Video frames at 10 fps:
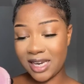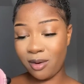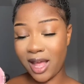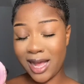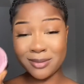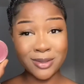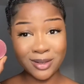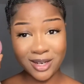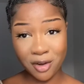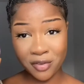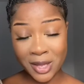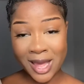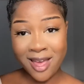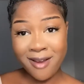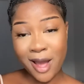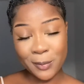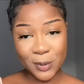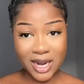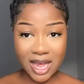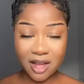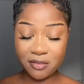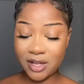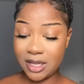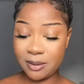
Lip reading: I absolutely love it. I'm going to have a